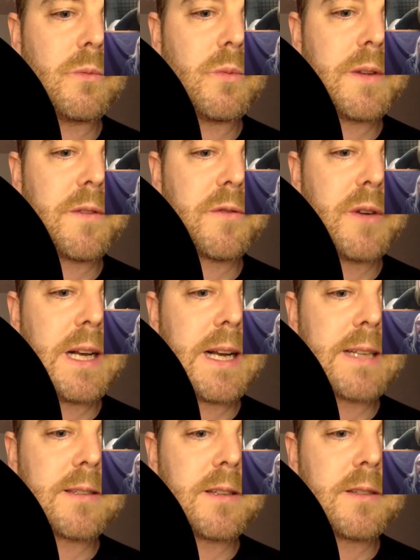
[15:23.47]
with 3
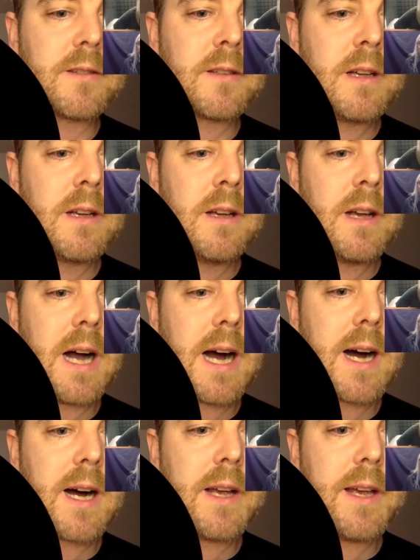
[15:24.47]
letters
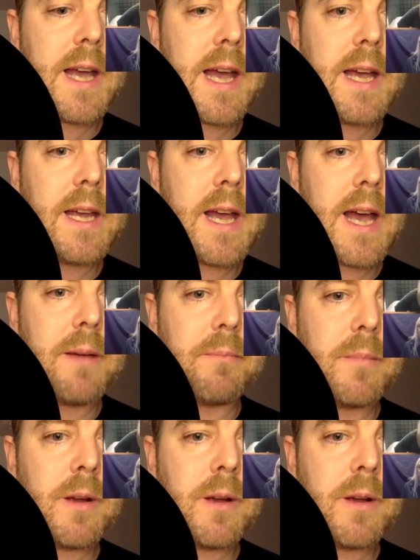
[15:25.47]
IAM